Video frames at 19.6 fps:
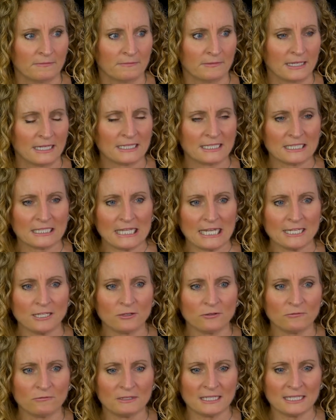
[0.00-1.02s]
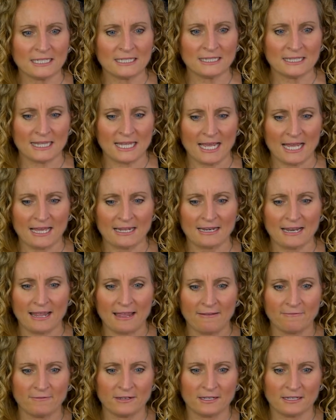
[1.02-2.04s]
it's like you need that
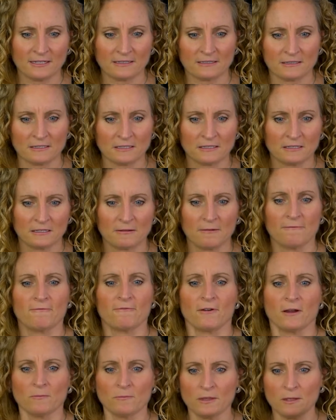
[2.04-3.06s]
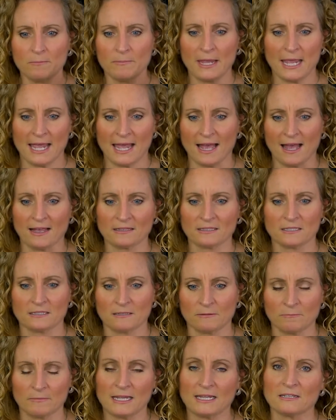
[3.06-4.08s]
evidence from the past
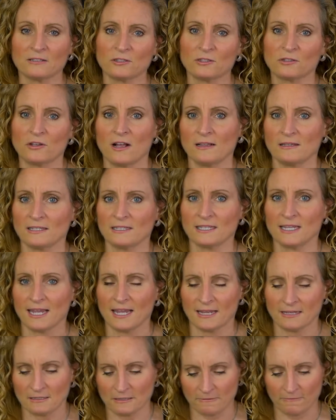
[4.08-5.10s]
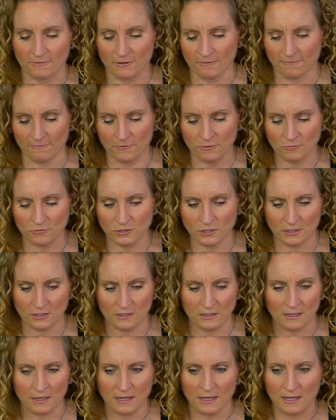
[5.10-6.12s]
to make a solid case for the
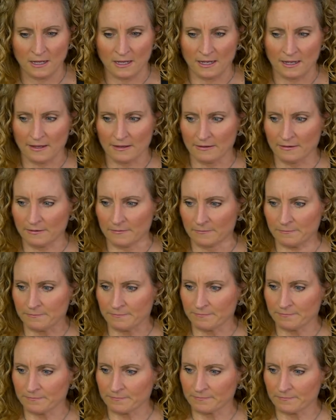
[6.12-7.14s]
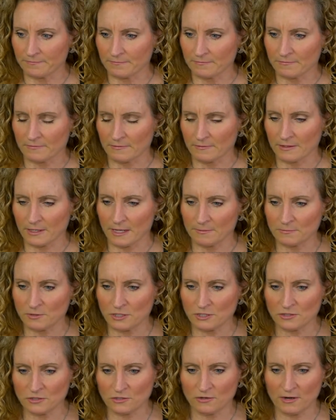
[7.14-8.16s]
future. I'm
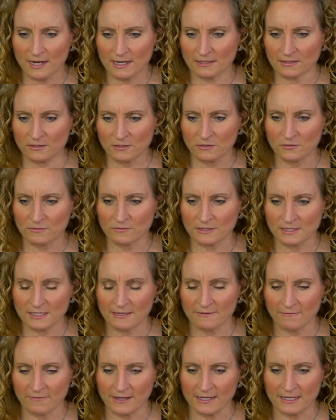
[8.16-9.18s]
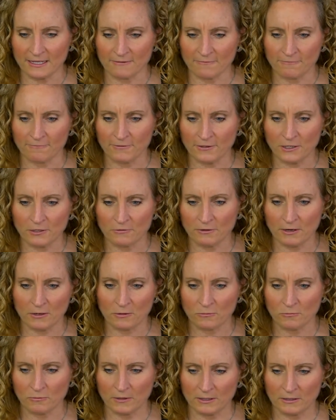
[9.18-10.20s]
just trying to see if I can figure
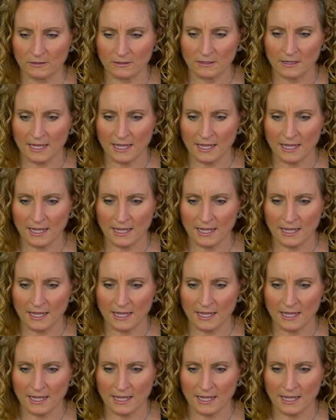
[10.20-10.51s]
out what